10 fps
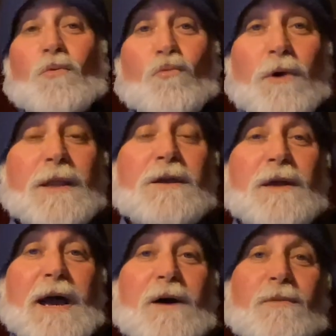really
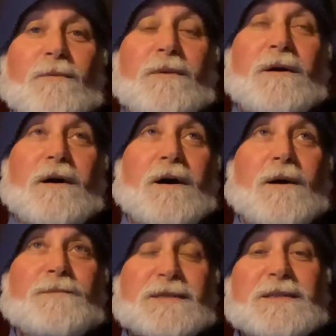good album.
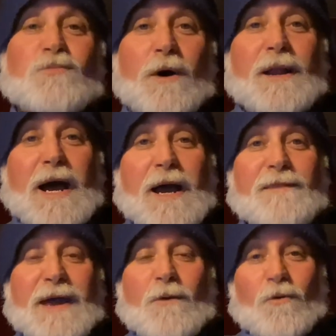Um, this is one I,
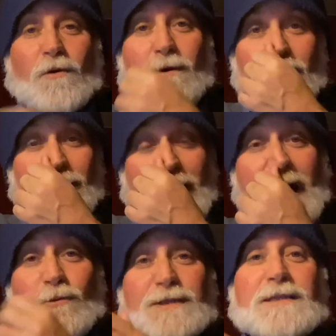that will
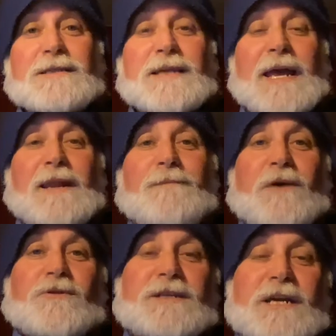I will see staying in my
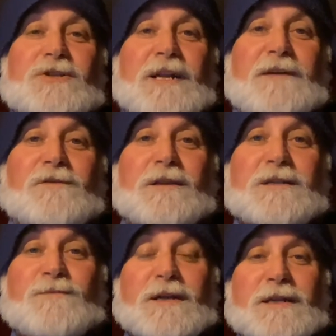rotation after
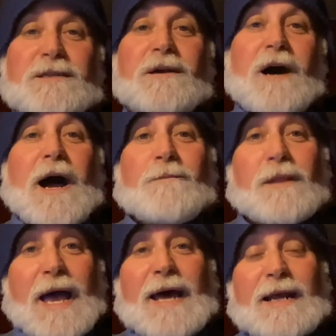this because I'm
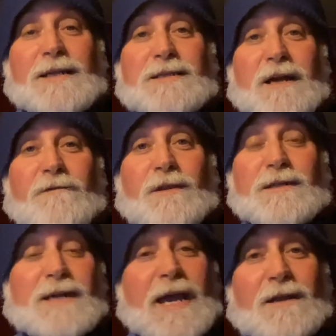glad I discovered
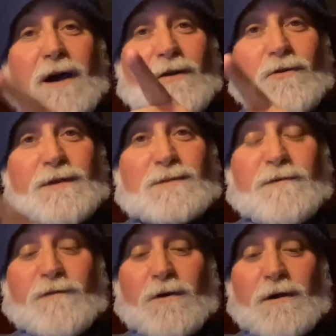this. I had not heard this
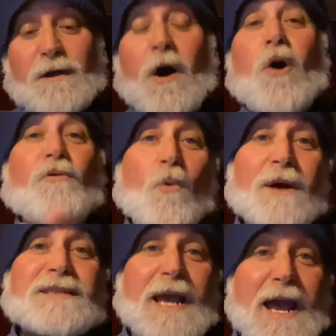before. Oh, the
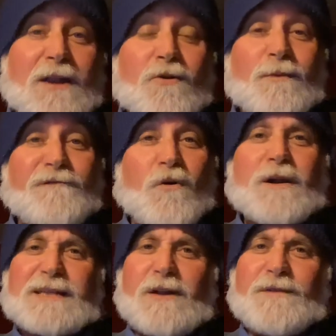ones I had heard before,
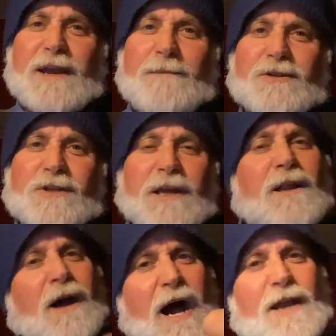because I don't think I mentioned it,
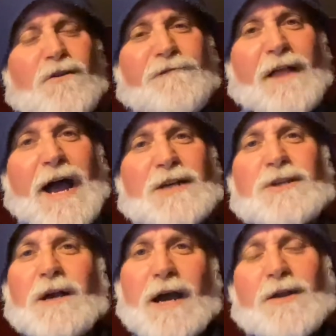I knew Flash,
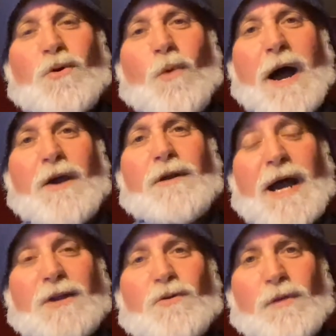I knew Wired,
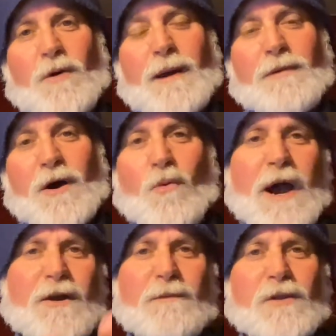I knew Blow by Blow.
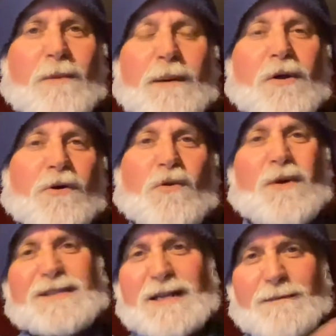Wired and Blow by Blow are the
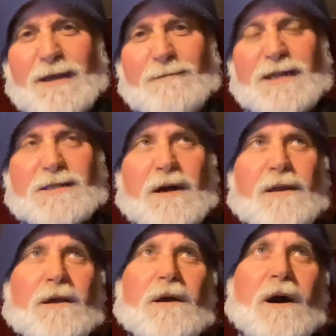ones that I'm hit and miss on.
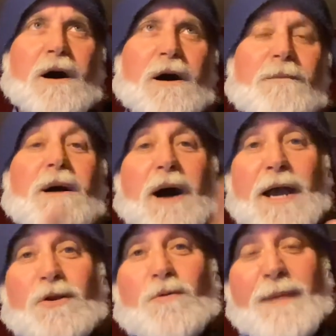Um,
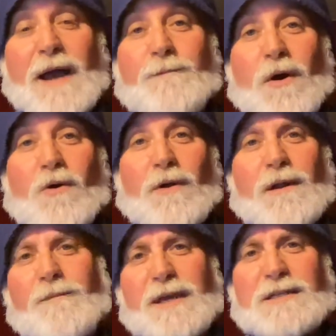I knew Beck Bogert and
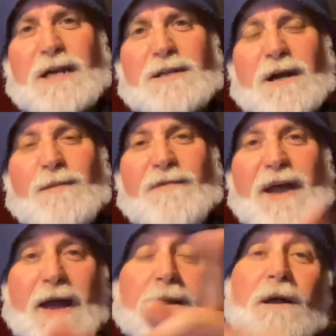Appice. I talk about
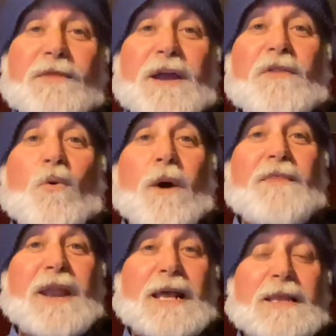that. The other one
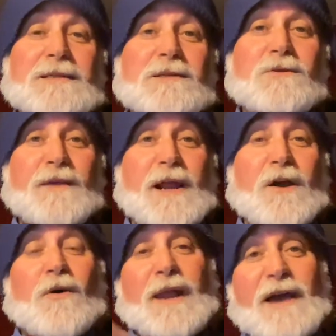that I listened to that I
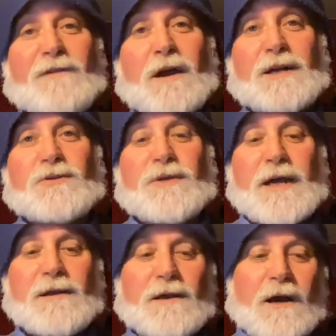own, I haven't got to
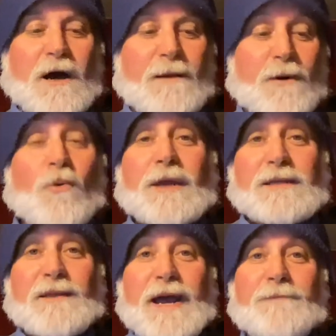yet, um, but we'll get
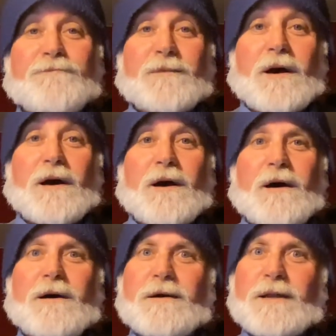to that
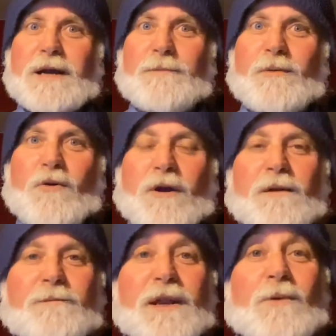uh, and a couple more.
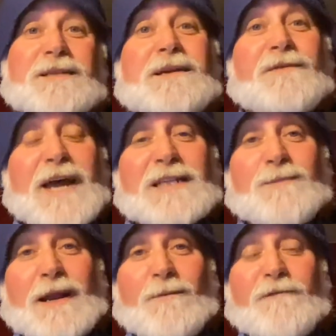But, anyways, that's
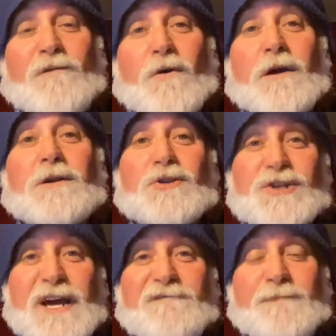my number four,
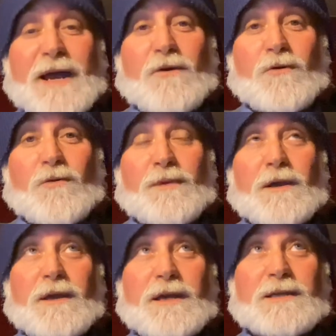Jeff Beck Group,
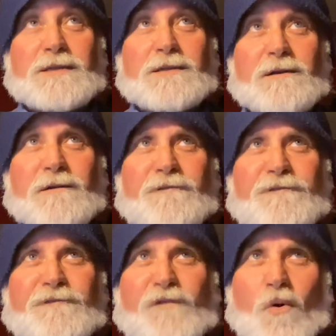his
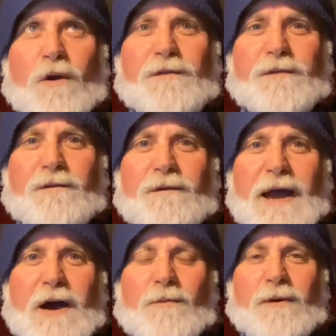fourth
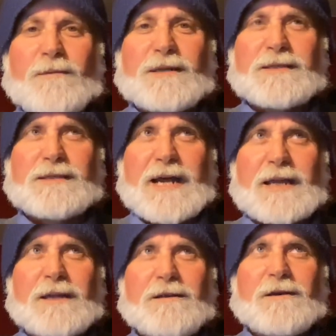album, his
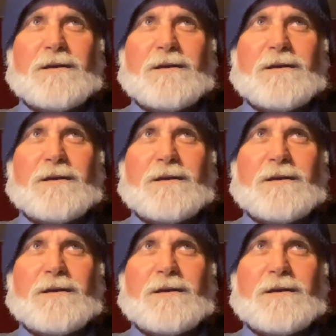second